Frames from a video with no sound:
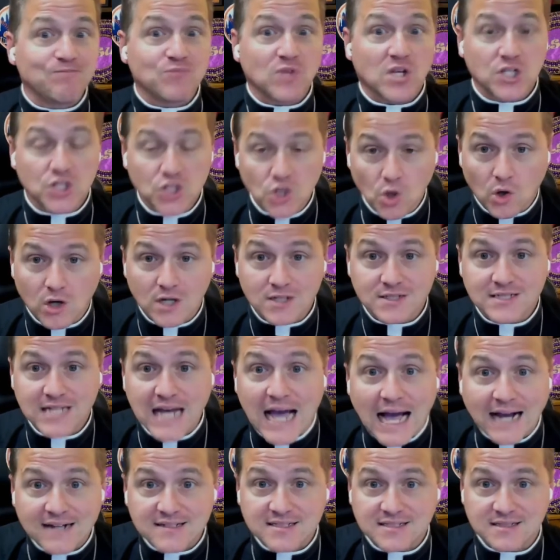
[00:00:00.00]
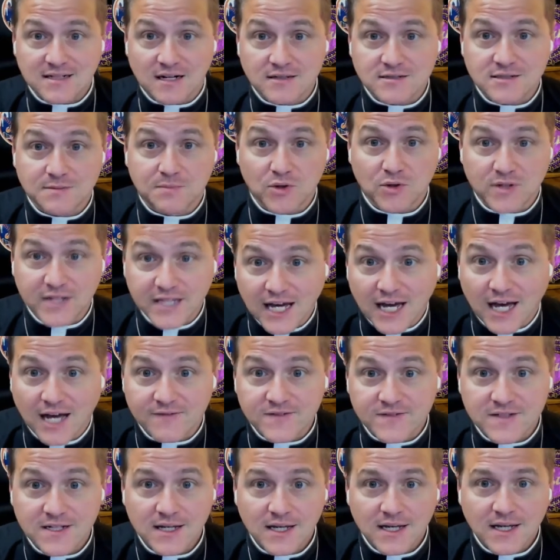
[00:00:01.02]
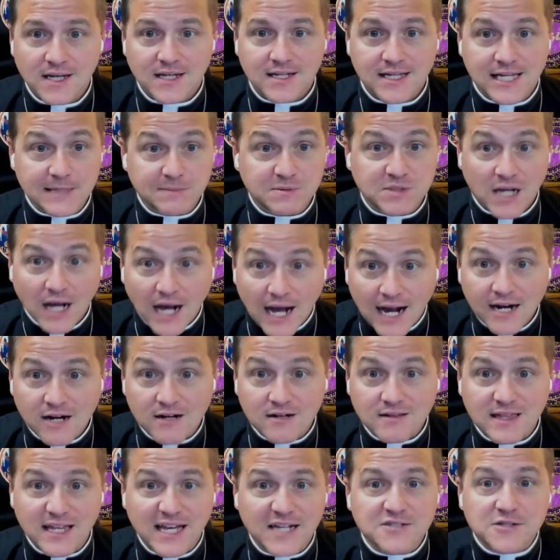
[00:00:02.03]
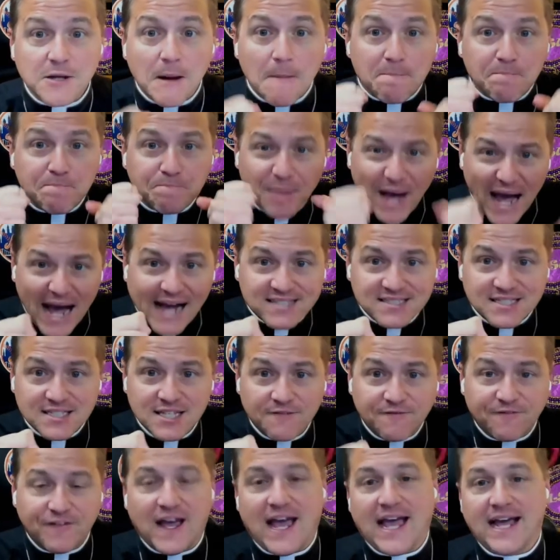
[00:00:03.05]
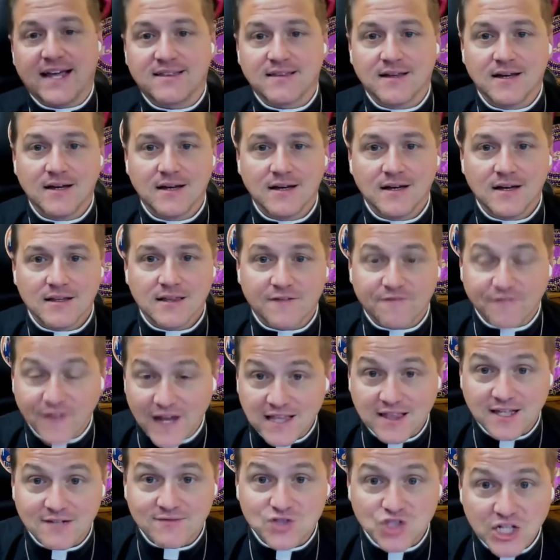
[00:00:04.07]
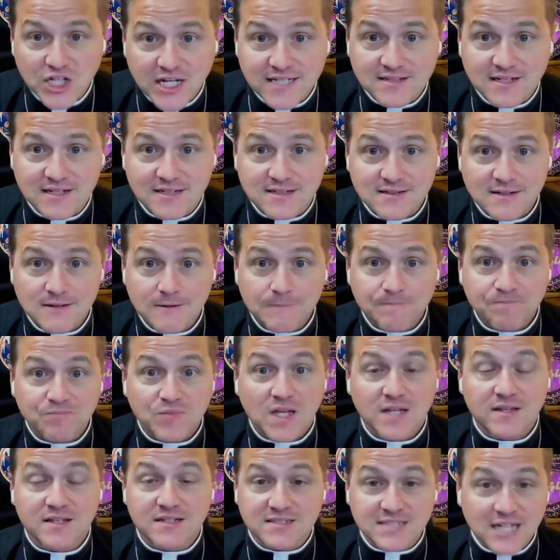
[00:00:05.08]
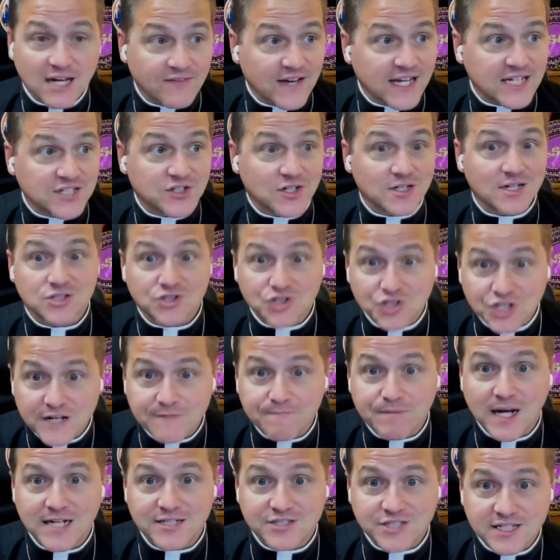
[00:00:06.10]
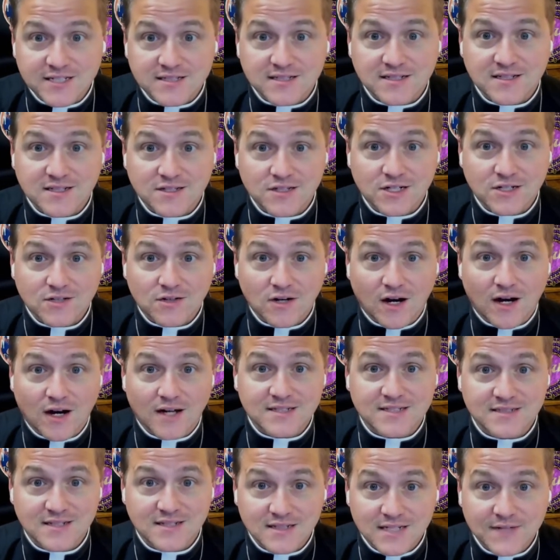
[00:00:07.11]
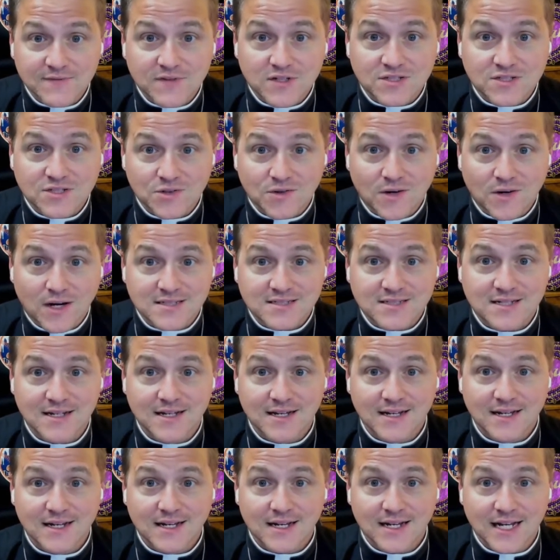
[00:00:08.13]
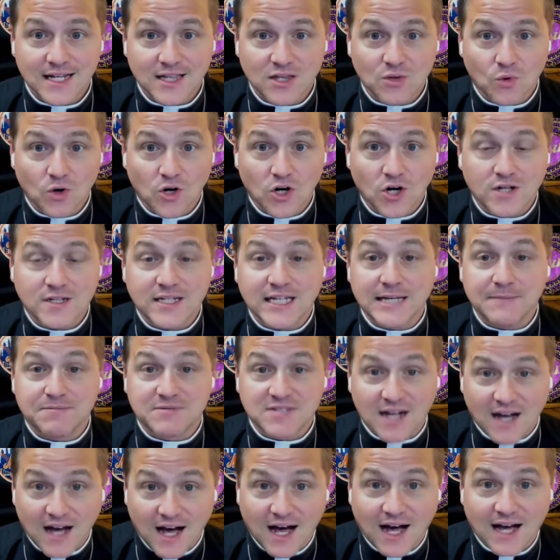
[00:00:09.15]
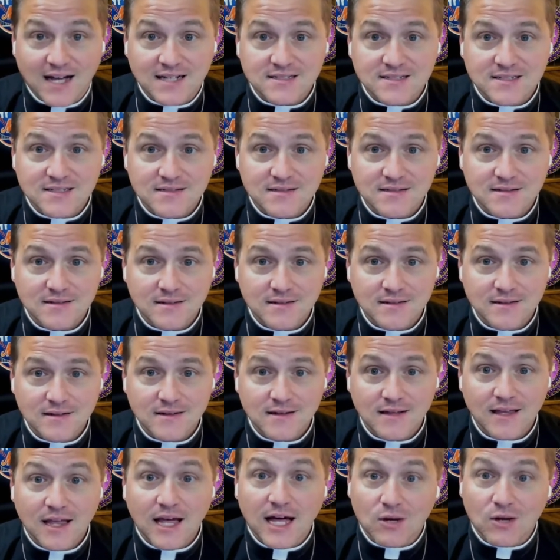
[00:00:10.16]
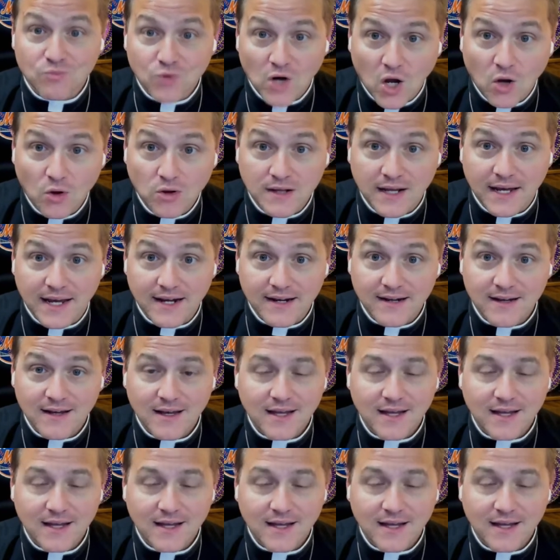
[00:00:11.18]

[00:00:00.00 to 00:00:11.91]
Your tax deductible gift keeps higher things past the faith, the faith of Jesus, the salvation achieved by Jesus on the cross and delivered to us in the word keeps us a rolling.